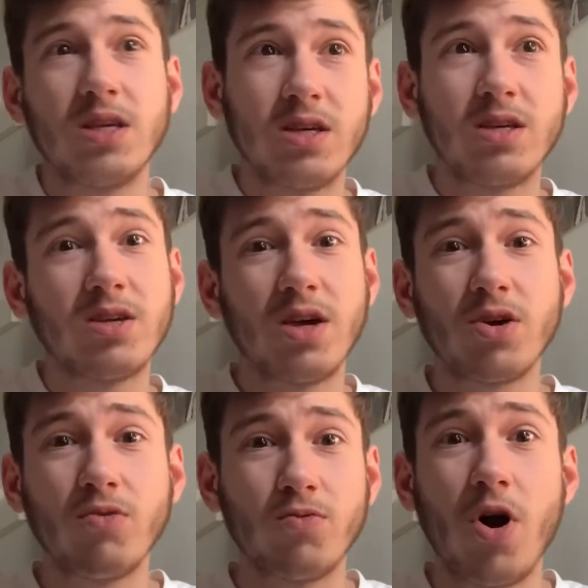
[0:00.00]
You can't go
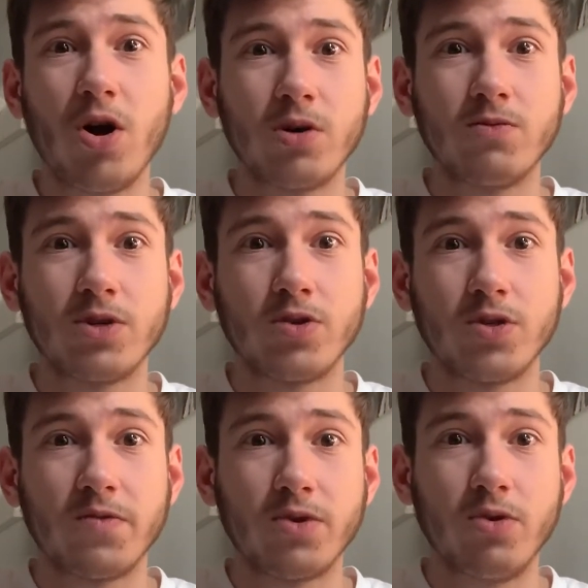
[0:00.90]
wrong with
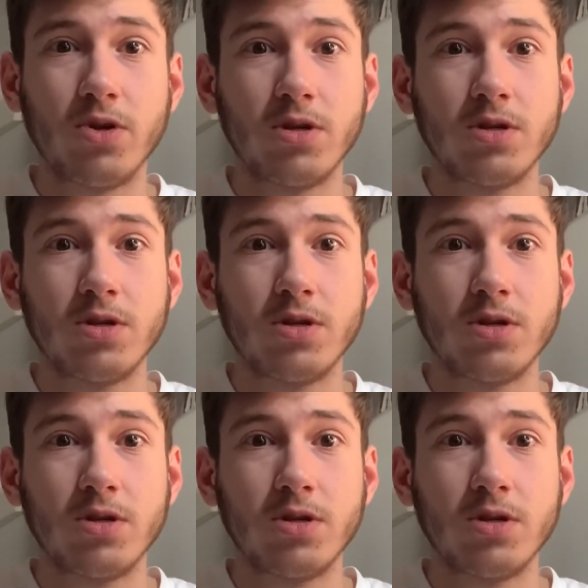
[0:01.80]
Christopher Nolan.